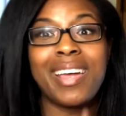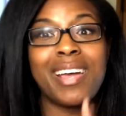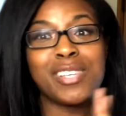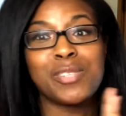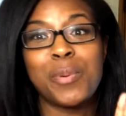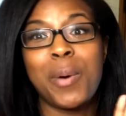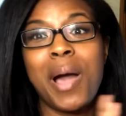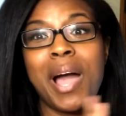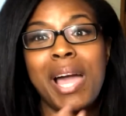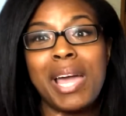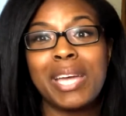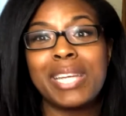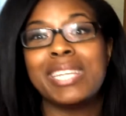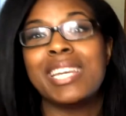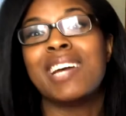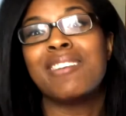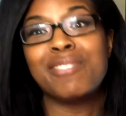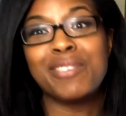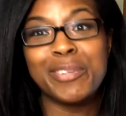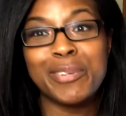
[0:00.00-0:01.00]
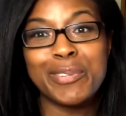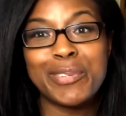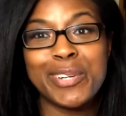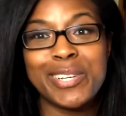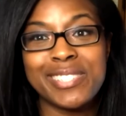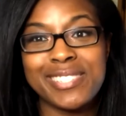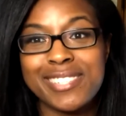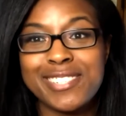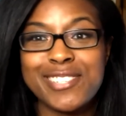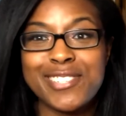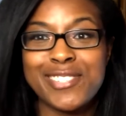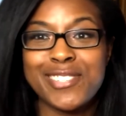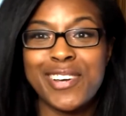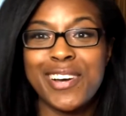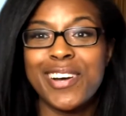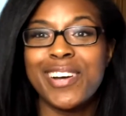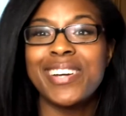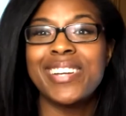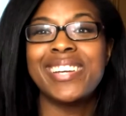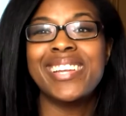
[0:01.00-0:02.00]
That's why I never do transitions
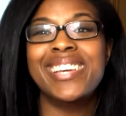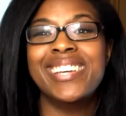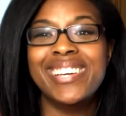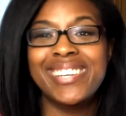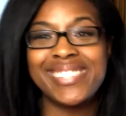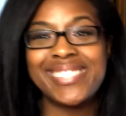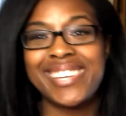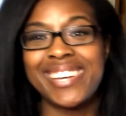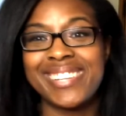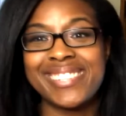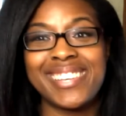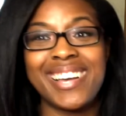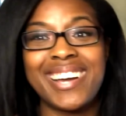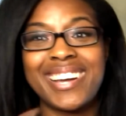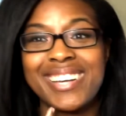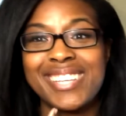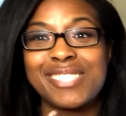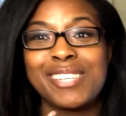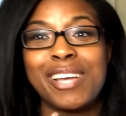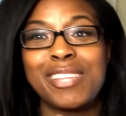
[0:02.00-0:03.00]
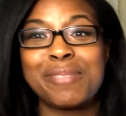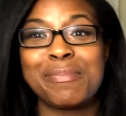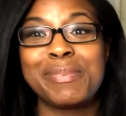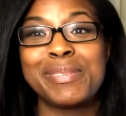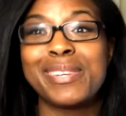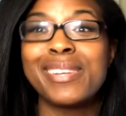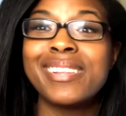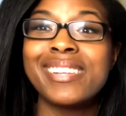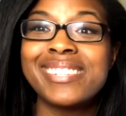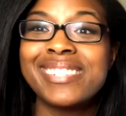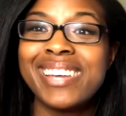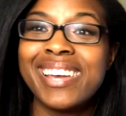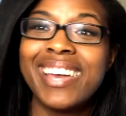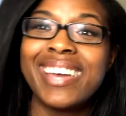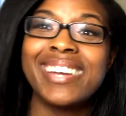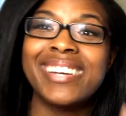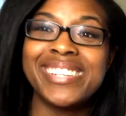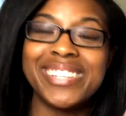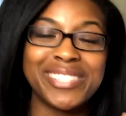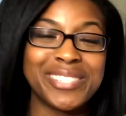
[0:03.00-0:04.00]
on TikTok, because you have to be diligent
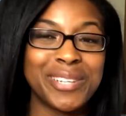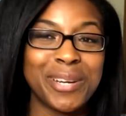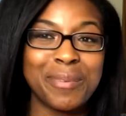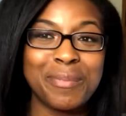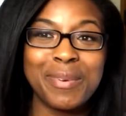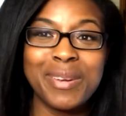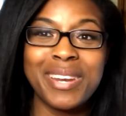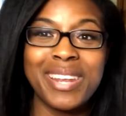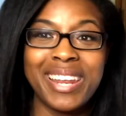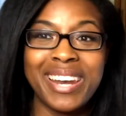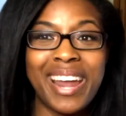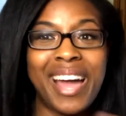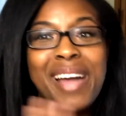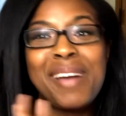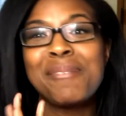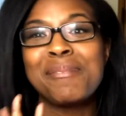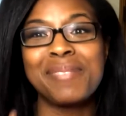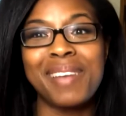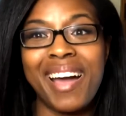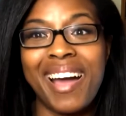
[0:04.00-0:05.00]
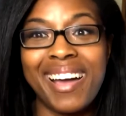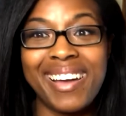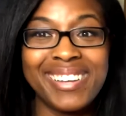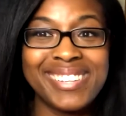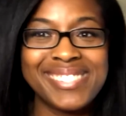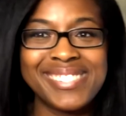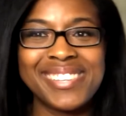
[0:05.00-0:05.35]
and determined, and I am not.